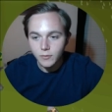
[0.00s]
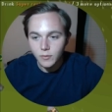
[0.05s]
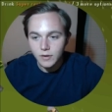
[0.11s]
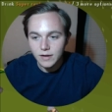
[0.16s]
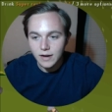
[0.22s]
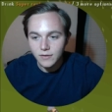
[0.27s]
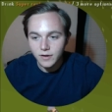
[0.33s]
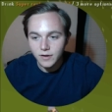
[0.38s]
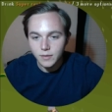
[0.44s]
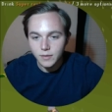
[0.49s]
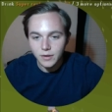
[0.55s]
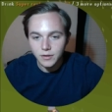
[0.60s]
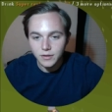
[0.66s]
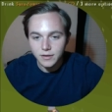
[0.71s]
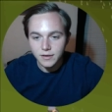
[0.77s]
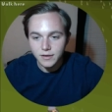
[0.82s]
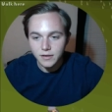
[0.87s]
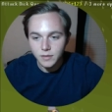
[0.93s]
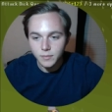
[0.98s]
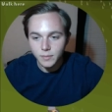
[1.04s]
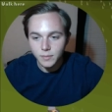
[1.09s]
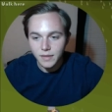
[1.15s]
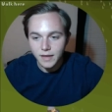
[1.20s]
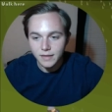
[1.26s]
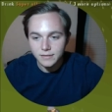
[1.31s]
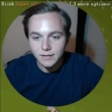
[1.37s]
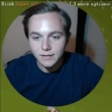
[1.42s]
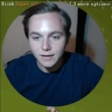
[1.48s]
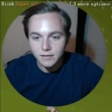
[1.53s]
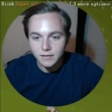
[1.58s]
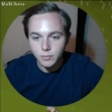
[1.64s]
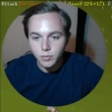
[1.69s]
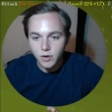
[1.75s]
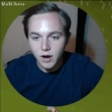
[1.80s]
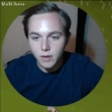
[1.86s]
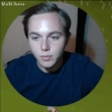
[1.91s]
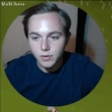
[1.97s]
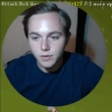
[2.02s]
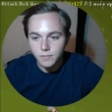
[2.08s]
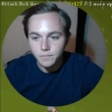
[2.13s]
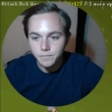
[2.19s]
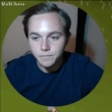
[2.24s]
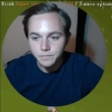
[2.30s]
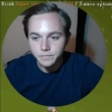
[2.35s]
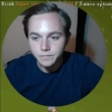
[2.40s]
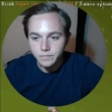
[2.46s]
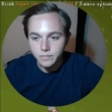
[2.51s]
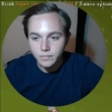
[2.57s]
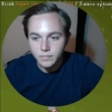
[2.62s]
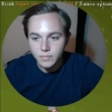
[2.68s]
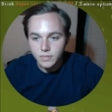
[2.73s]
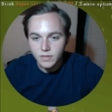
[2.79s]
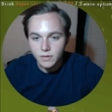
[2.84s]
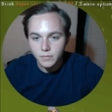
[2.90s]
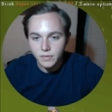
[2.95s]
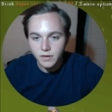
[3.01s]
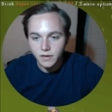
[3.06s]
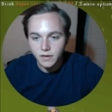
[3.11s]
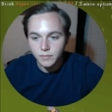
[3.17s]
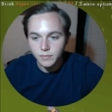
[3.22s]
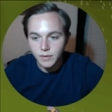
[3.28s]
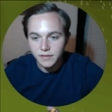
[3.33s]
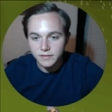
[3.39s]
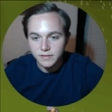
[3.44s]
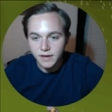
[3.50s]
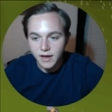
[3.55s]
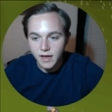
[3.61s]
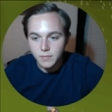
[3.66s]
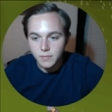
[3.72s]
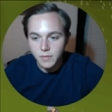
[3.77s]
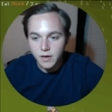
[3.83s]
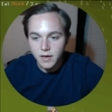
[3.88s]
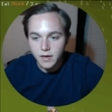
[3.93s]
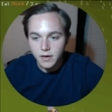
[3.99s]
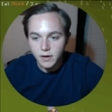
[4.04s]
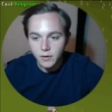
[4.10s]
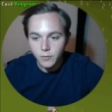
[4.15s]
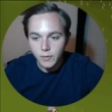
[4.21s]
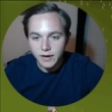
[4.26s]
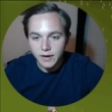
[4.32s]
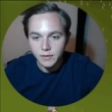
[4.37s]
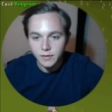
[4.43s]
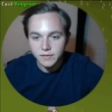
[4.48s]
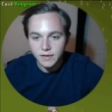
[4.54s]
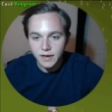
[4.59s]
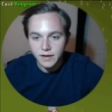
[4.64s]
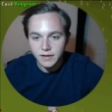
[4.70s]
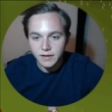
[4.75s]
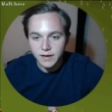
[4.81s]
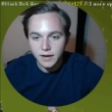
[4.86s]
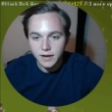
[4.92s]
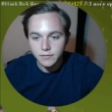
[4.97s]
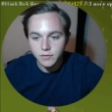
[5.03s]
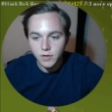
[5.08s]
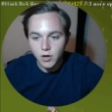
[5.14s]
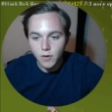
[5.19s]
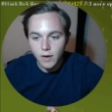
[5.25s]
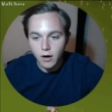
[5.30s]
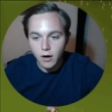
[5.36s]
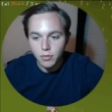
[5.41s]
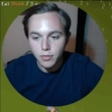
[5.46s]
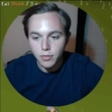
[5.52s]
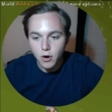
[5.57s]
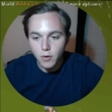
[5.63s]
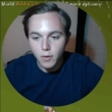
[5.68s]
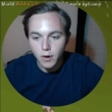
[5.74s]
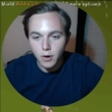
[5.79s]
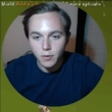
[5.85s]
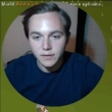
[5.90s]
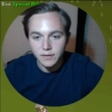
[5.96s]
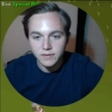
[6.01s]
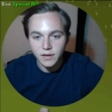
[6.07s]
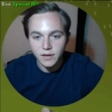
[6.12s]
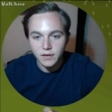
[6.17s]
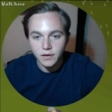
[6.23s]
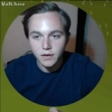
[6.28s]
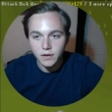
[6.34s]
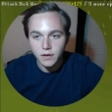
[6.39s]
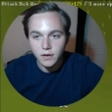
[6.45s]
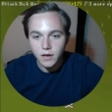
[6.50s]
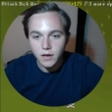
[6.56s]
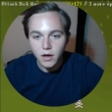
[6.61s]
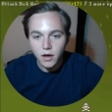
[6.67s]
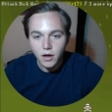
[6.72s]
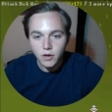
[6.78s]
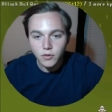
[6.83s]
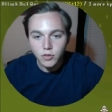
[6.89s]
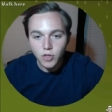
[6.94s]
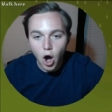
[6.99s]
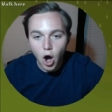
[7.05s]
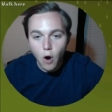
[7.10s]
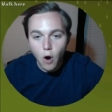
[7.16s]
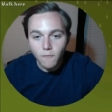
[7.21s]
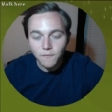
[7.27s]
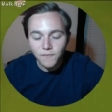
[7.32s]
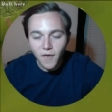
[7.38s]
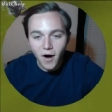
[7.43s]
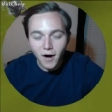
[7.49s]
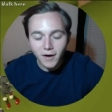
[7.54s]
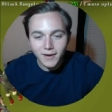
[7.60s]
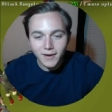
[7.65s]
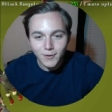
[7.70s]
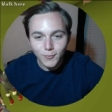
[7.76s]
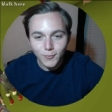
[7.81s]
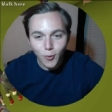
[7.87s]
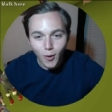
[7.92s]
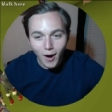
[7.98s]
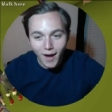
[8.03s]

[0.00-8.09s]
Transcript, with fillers: We're never going to be able to kill him. That's that's the problem. Because by the time we get into any kind of low health... Oh, oh, he's going to... No fucking